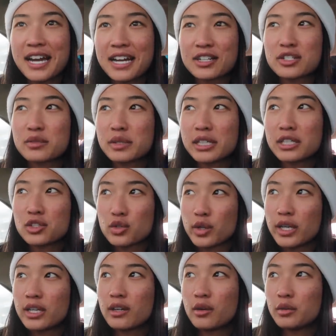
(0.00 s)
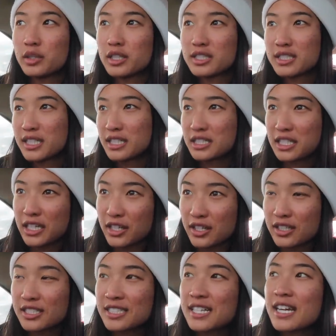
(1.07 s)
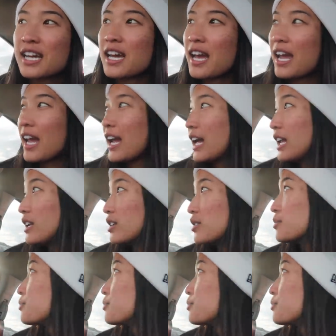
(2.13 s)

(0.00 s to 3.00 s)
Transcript: I actually really enjoyed only seeing skiers and